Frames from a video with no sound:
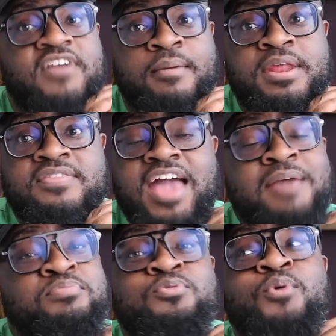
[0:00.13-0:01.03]
family
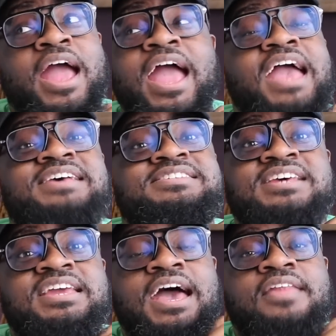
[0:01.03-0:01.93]
that prays
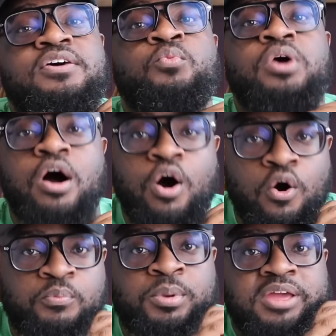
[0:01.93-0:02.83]
together will
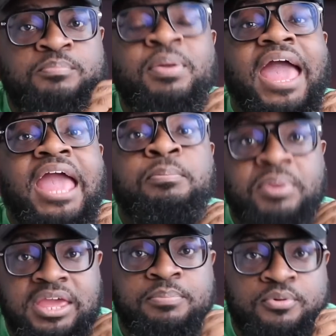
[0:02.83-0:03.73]
hopefully pay
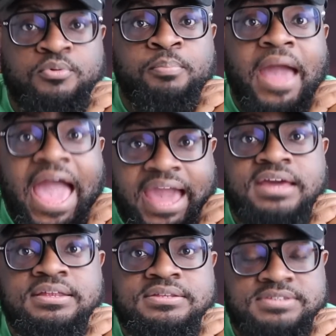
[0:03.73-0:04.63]
people
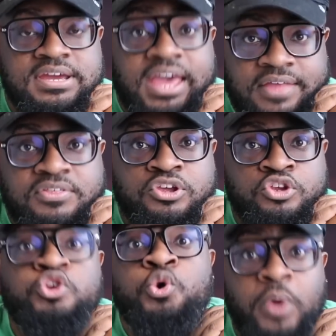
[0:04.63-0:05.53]
back together.
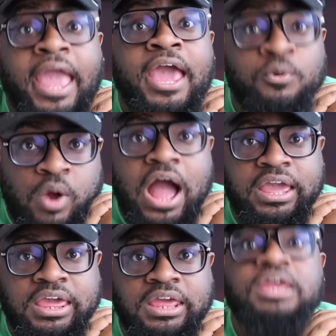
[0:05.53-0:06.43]
You and
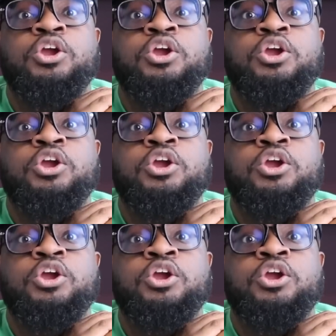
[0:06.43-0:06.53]
Rocky,